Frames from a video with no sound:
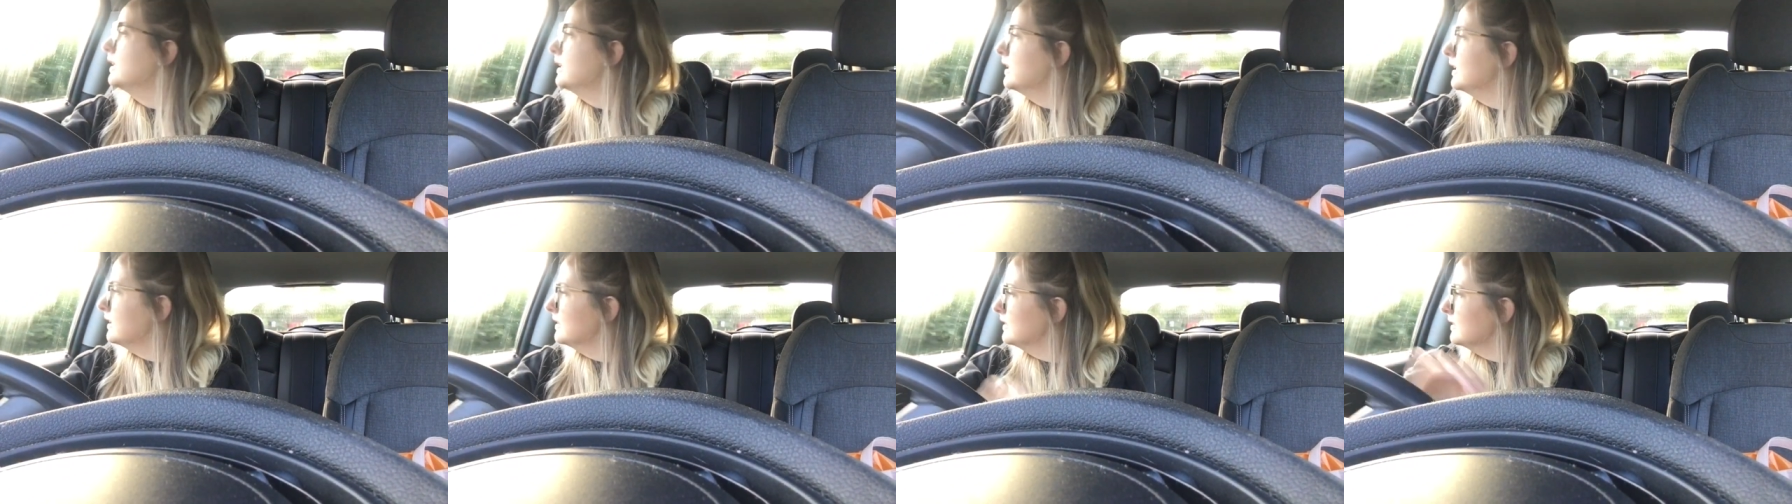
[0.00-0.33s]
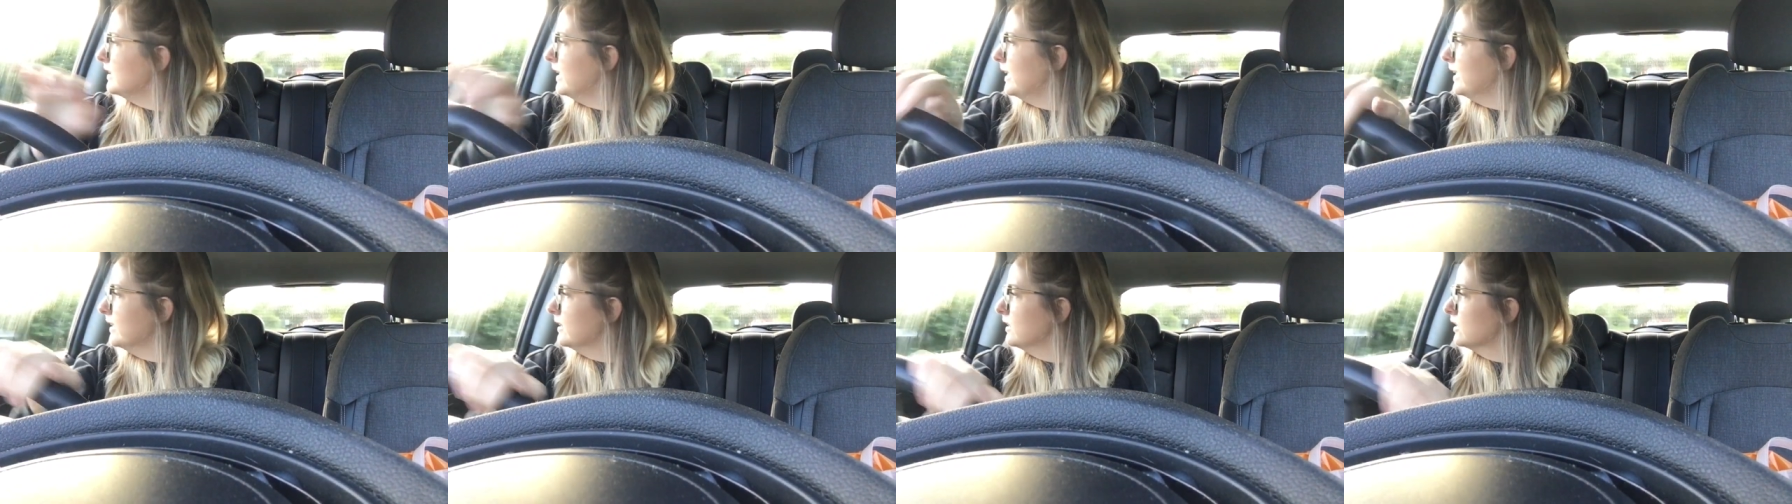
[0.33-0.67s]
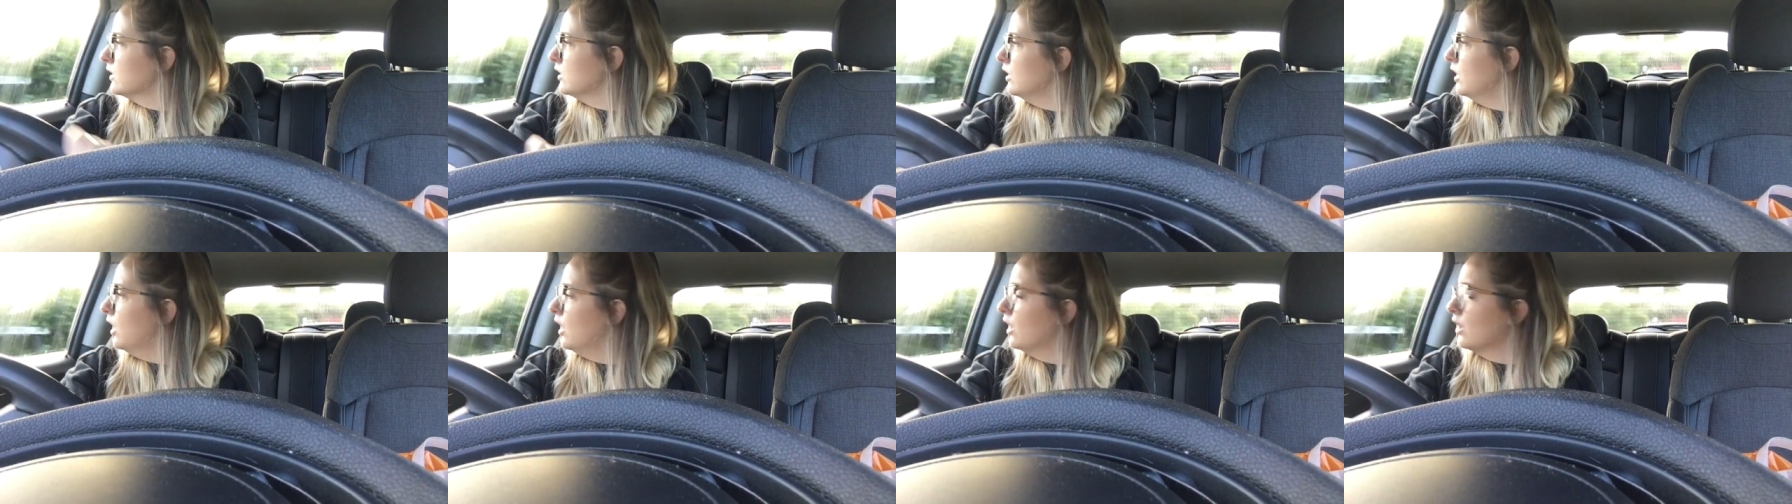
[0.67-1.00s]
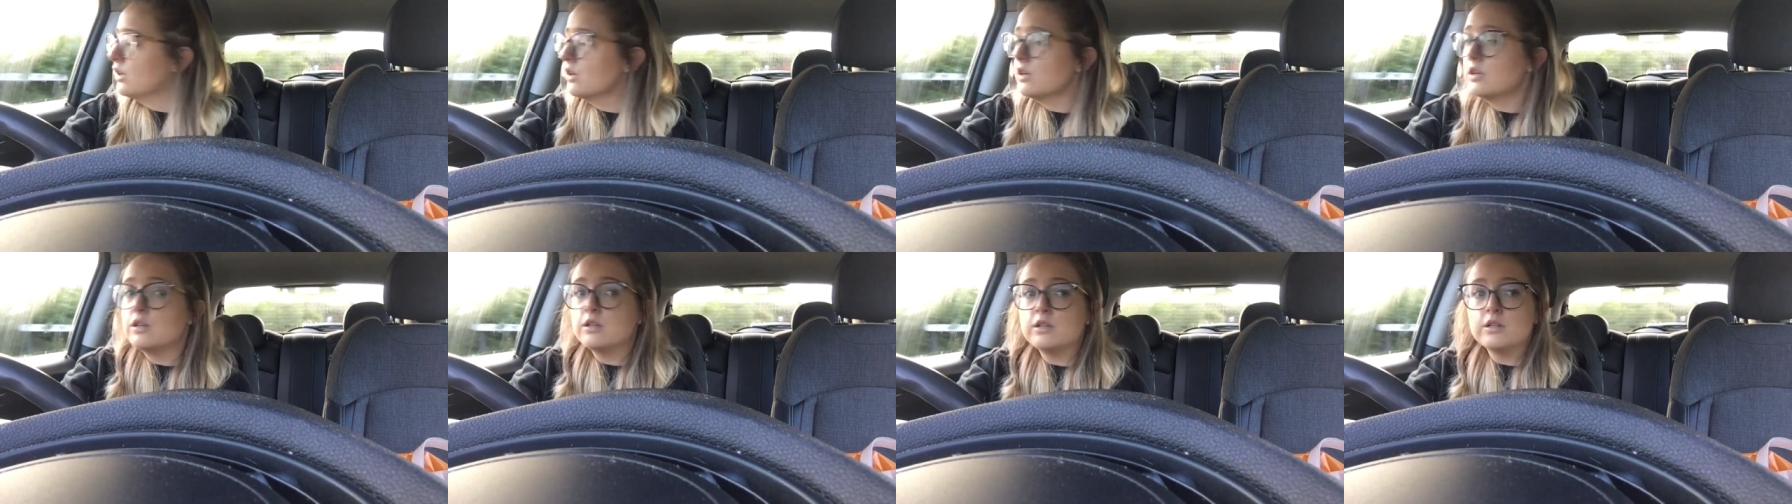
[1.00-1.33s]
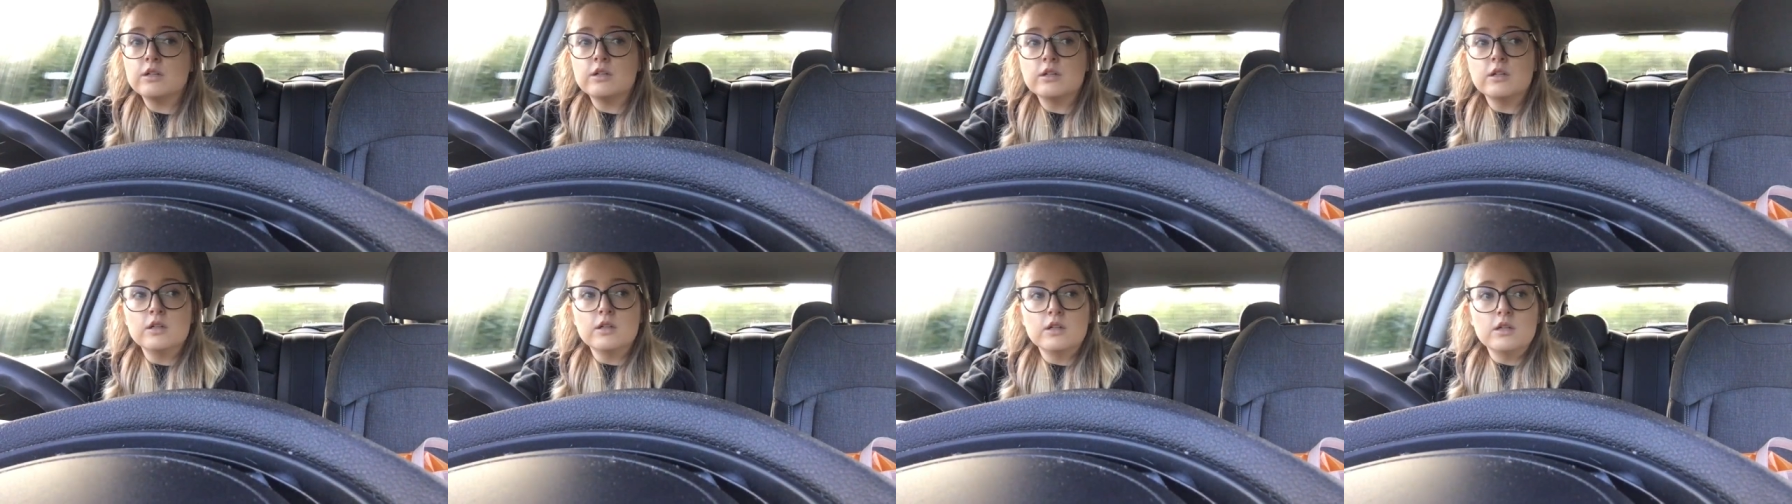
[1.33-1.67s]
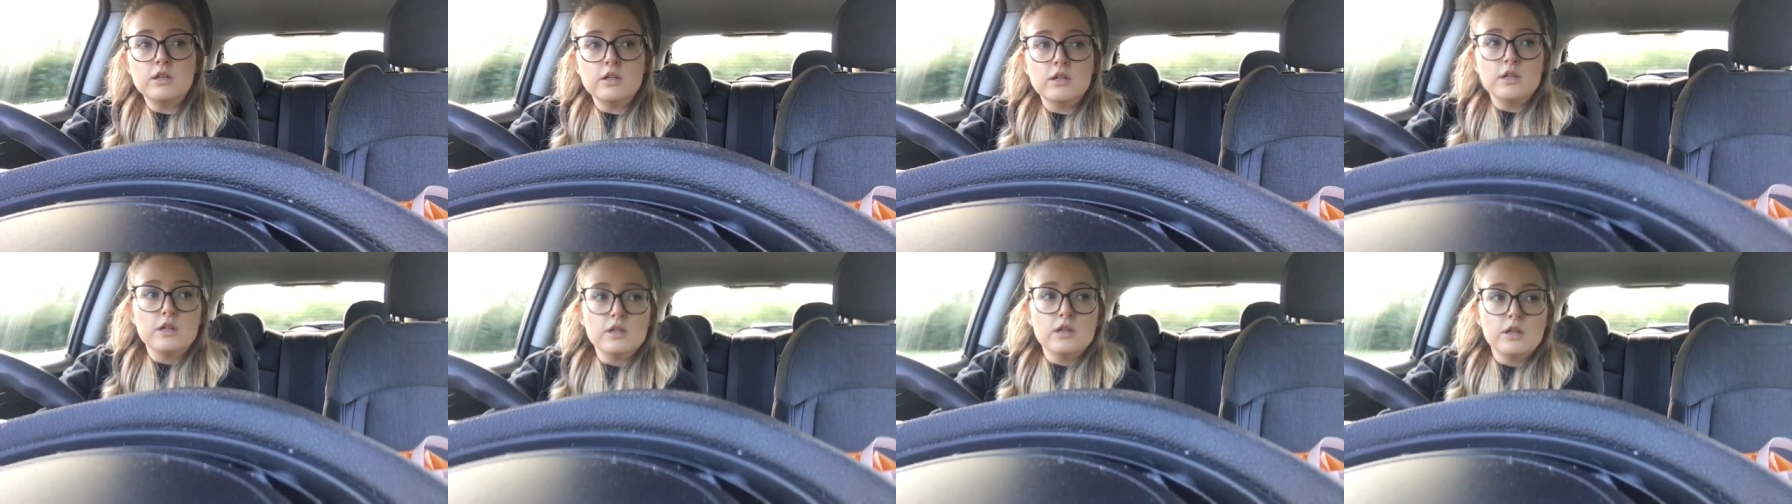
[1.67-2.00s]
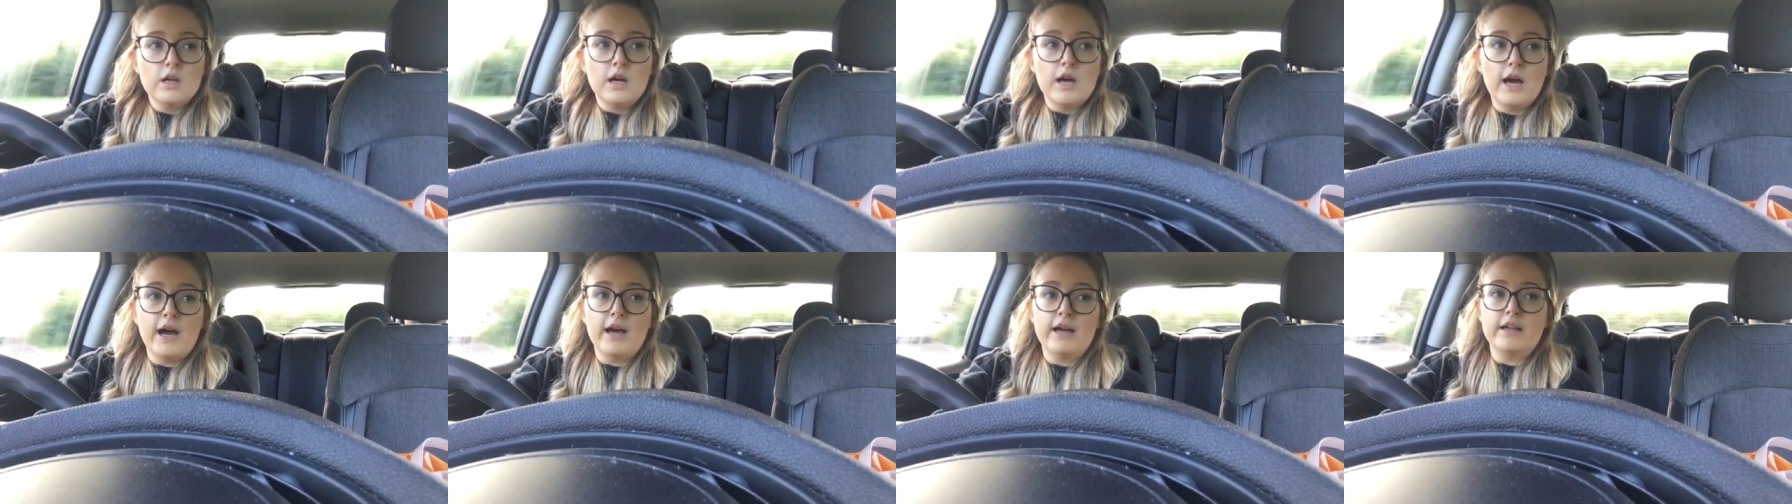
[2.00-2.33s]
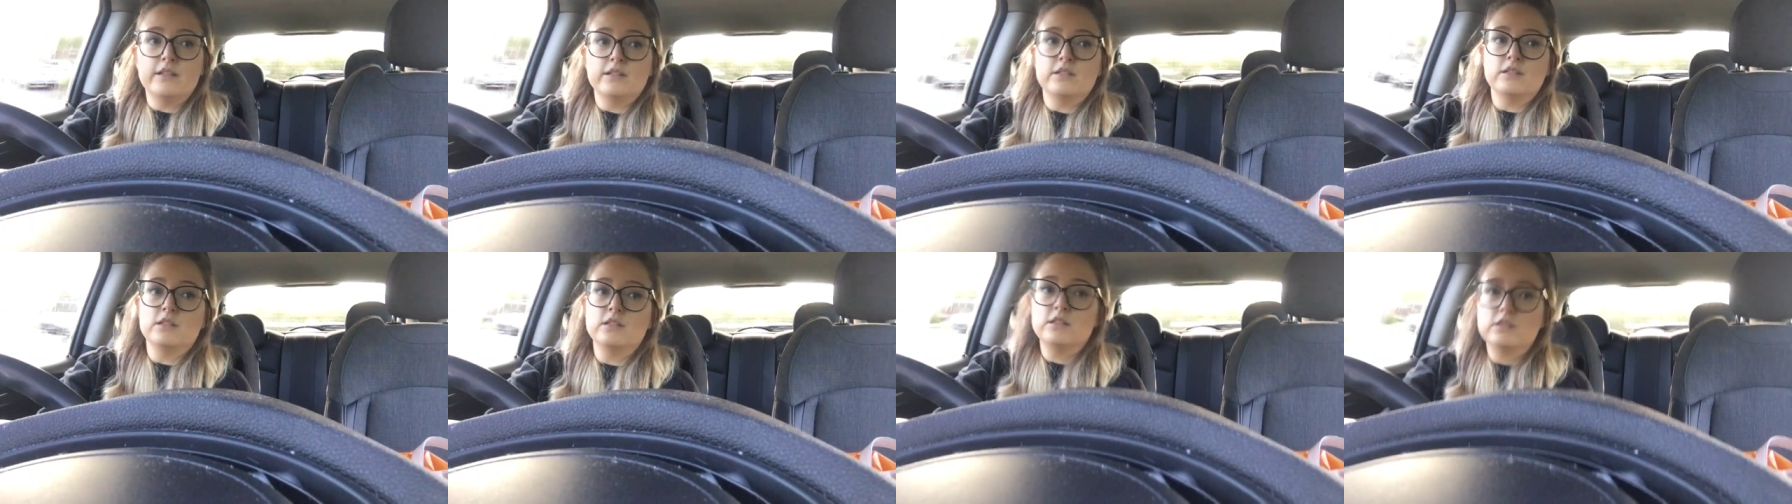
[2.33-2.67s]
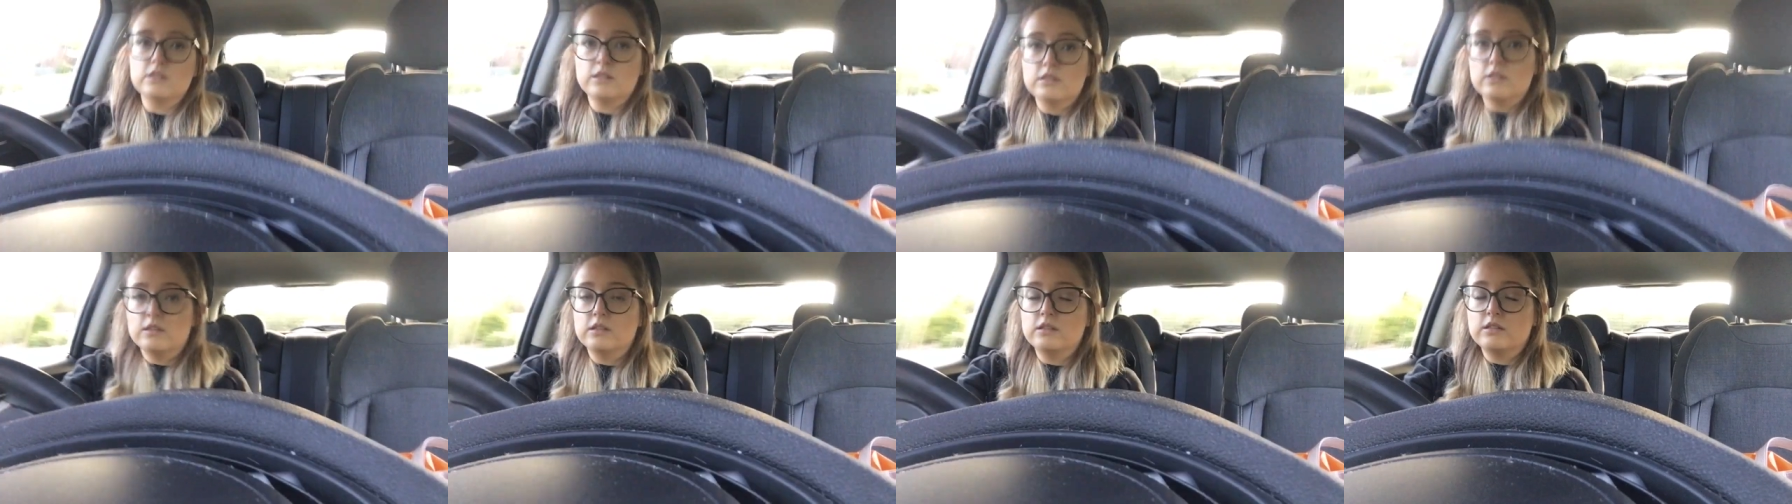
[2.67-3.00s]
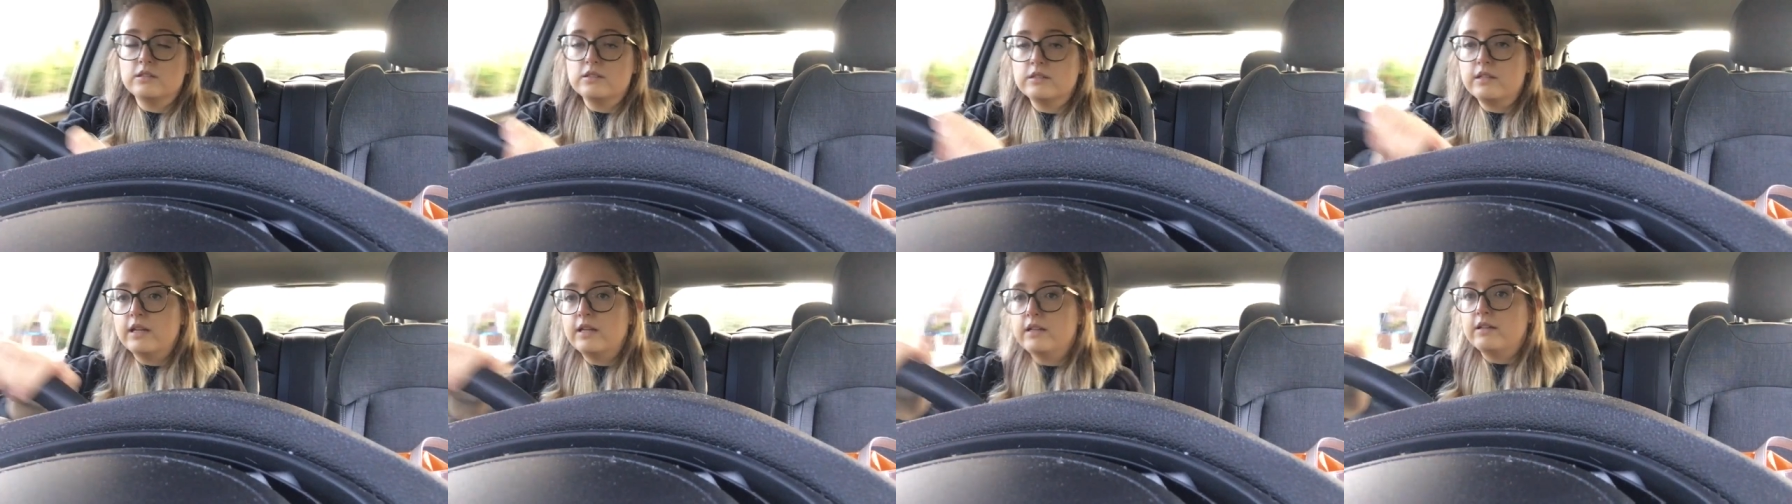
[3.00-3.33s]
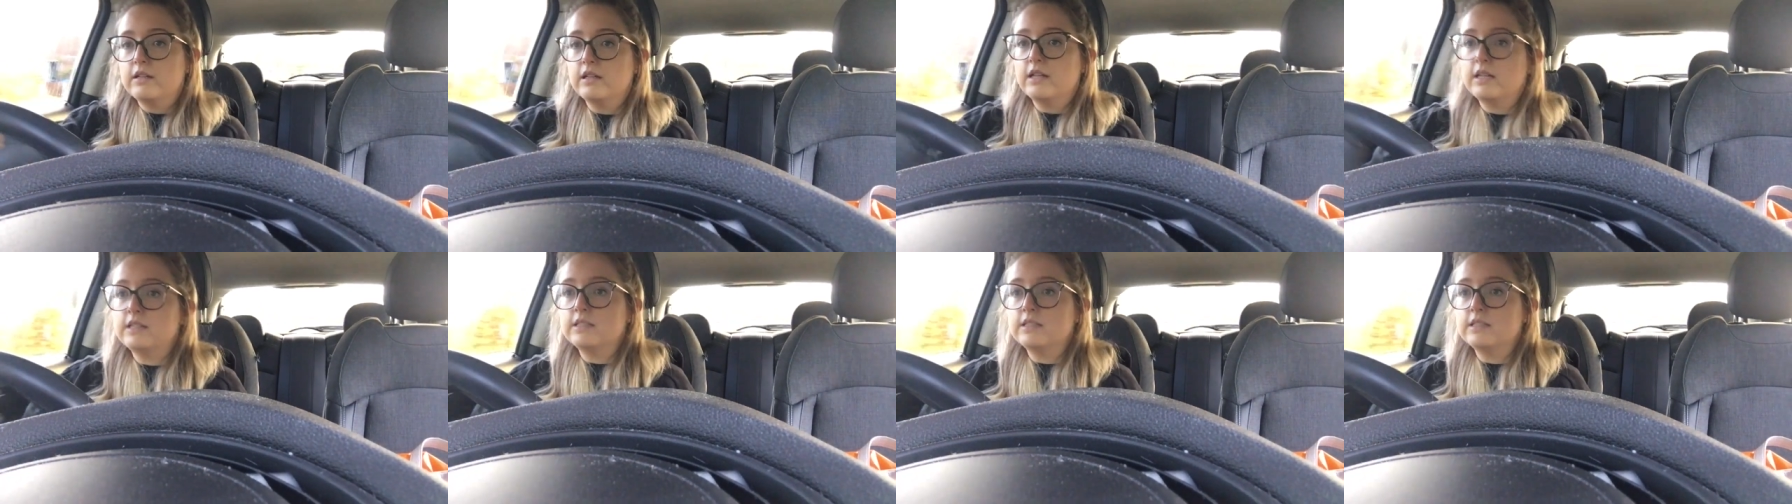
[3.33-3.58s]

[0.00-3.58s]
It's nine o'clock and